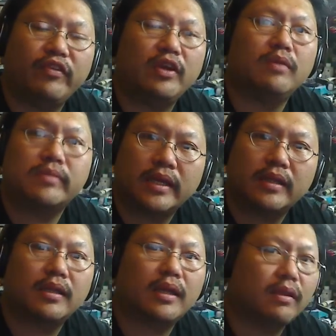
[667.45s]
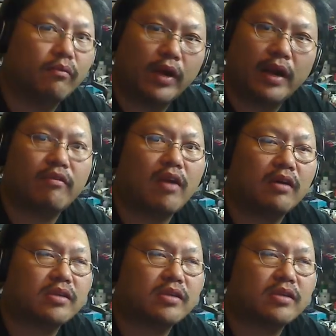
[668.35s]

the fumes and whatever